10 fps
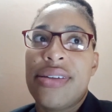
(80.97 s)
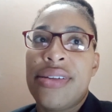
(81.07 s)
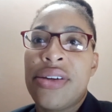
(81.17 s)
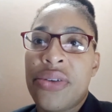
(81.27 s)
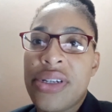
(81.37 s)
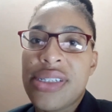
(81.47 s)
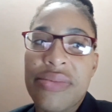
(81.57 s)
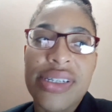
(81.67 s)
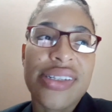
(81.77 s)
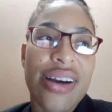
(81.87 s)
you're going to
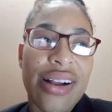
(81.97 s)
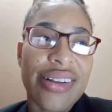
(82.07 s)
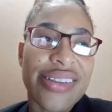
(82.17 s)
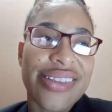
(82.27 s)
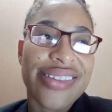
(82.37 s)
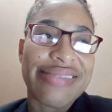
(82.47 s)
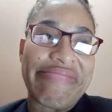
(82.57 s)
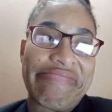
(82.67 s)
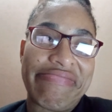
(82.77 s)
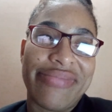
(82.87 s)
miss calls.
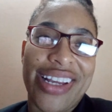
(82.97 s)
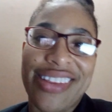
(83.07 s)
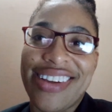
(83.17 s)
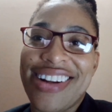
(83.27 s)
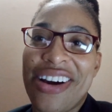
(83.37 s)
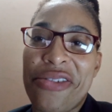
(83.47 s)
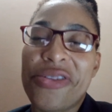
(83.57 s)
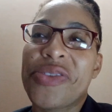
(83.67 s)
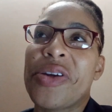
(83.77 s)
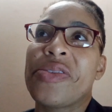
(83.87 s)
I think that
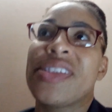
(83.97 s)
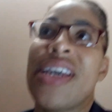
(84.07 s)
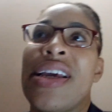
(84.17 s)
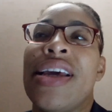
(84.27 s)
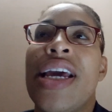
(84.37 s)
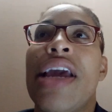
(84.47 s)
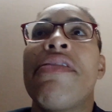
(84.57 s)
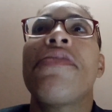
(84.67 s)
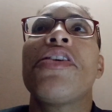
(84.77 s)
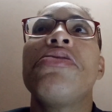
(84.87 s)
goes without saying.
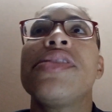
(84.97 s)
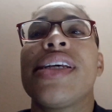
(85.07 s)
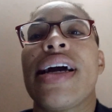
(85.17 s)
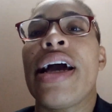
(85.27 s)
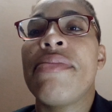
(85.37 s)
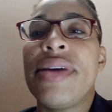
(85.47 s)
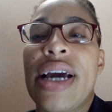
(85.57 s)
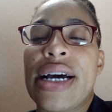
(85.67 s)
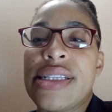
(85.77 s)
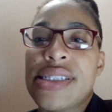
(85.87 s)
Even if you're using IP
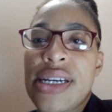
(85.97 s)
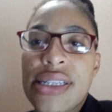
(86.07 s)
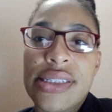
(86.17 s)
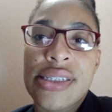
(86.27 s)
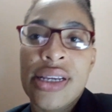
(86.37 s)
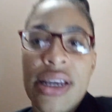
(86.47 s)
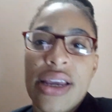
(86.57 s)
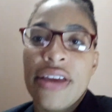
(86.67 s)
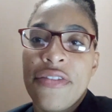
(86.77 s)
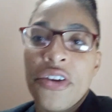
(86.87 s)
handsets,
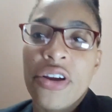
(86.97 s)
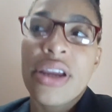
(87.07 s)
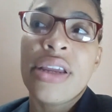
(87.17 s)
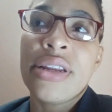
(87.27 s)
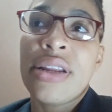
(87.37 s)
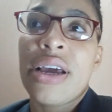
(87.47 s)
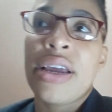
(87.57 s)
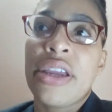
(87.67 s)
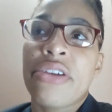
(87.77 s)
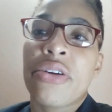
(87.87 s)
if you're in an
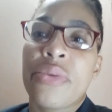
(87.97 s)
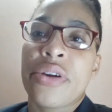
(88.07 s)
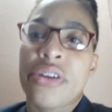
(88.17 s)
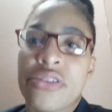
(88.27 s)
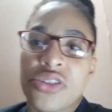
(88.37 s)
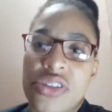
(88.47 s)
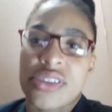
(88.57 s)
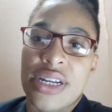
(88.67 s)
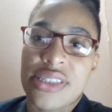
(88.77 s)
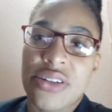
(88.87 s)
area where there's just
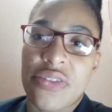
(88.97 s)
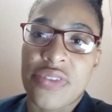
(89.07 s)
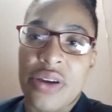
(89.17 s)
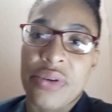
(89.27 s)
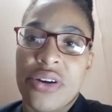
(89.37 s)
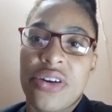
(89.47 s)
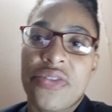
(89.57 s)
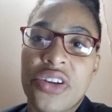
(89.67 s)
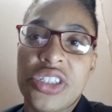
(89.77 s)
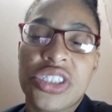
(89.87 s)
not enough network
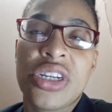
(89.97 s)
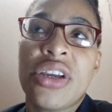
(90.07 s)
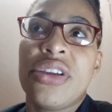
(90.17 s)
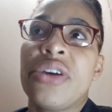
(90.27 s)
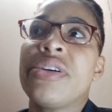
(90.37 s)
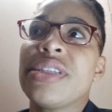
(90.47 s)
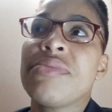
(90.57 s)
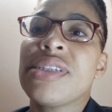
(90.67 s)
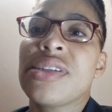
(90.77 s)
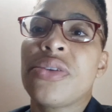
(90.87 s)
coverage, you're going to
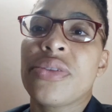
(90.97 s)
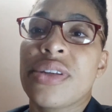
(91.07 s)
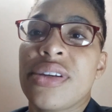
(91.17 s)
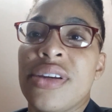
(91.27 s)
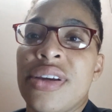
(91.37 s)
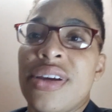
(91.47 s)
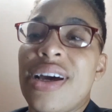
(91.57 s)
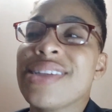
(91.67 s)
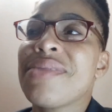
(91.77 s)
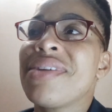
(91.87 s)
miss out.
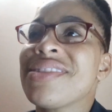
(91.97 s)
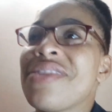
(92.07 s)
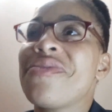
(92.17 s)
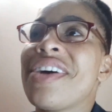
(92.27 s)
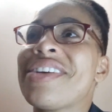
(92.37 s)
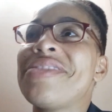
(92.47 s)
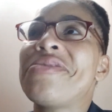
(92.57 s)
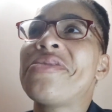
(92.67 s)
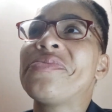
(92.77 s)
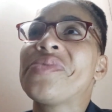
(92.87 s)
As a matter of fact,
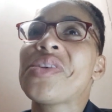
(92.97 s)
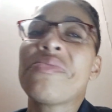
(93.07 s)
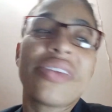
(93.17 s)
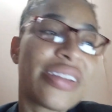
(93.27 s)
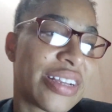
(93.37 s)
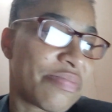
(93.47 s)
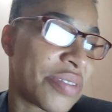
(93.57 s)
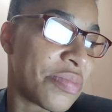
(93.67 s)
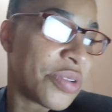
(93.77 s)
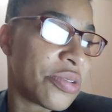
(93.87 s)
something that
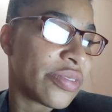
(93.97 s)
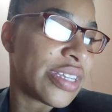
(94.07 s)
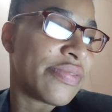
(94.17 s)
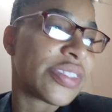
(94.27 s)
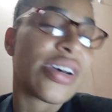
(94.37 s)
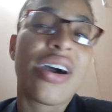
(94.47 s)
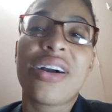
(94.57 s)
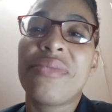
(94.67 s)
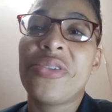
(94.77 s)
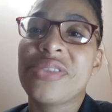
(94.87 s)
people don't even talk
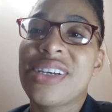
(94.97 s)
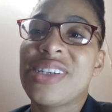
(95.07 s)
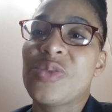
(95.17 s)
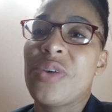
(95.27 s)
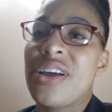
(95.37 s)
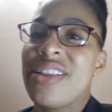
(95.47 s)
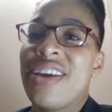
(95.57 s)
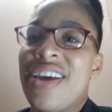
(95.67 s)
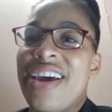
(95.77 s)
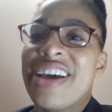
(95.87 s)
about as well,
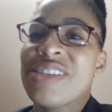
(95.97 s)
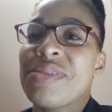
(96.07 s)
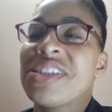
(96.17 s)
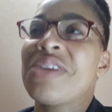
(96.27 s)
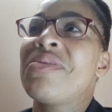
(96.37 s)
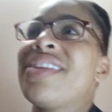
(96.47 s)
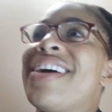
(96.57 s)
especially with